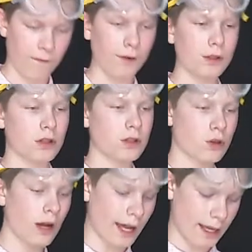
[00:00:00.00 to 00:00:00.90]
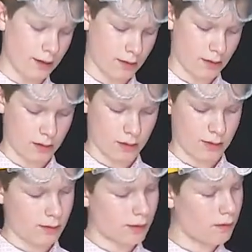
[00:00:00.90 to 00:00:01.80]
First try. I
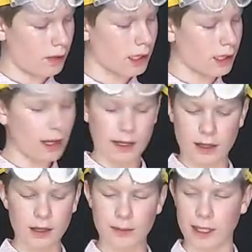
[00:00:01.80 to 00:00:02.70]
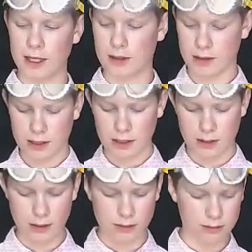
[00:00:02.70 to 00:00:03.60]
feel like I got a cut on my hand. I
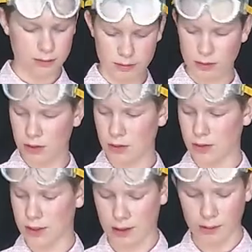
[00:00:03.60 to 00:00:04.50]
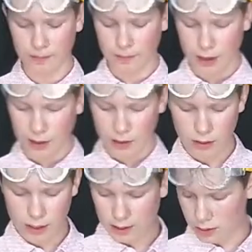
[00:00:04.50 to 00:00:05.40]
didn't know. Interesting.
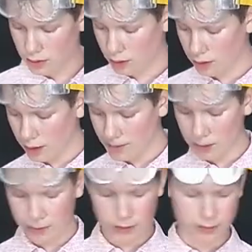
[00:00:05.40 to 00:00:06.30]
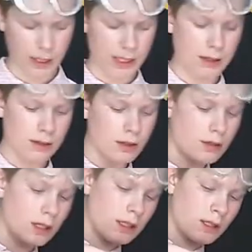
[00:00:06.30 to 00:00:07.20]
Okay, so I'm gonna put the baking
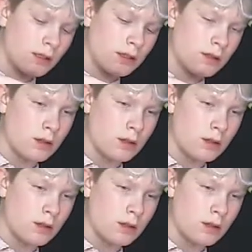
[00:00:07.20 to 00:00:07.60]
soda in.